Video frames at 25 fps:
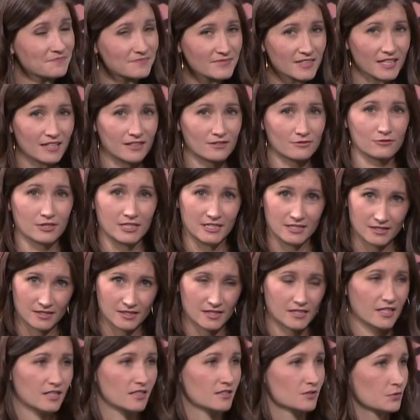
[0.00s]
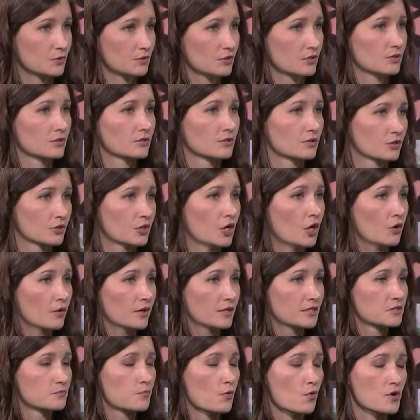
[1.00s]
and racing against one of the
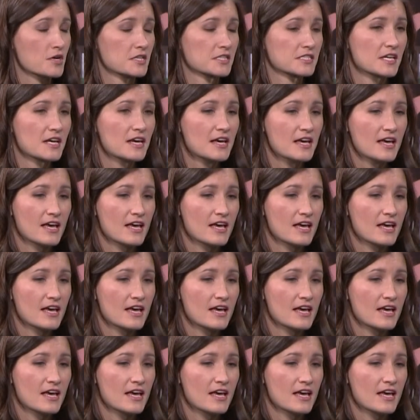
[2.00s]
co-ed sports.